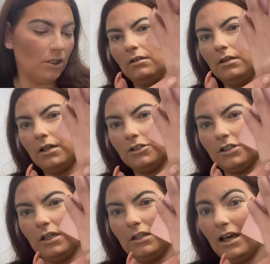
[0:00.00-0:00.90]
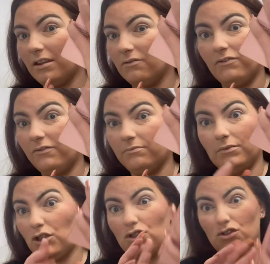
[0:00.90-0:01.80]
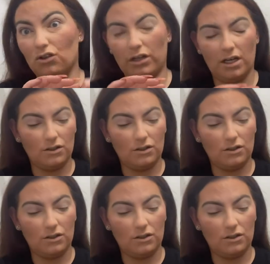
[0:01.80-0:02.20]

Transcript: That shade there, they're stunning,